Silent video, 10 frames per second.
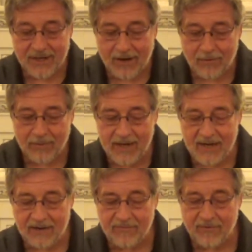in our
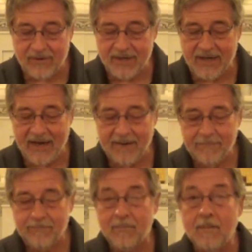reading for
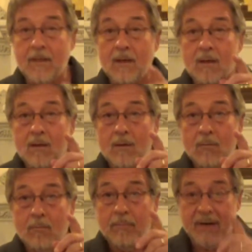today.
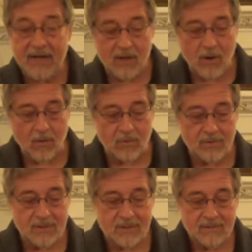But he
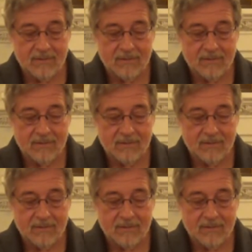knows,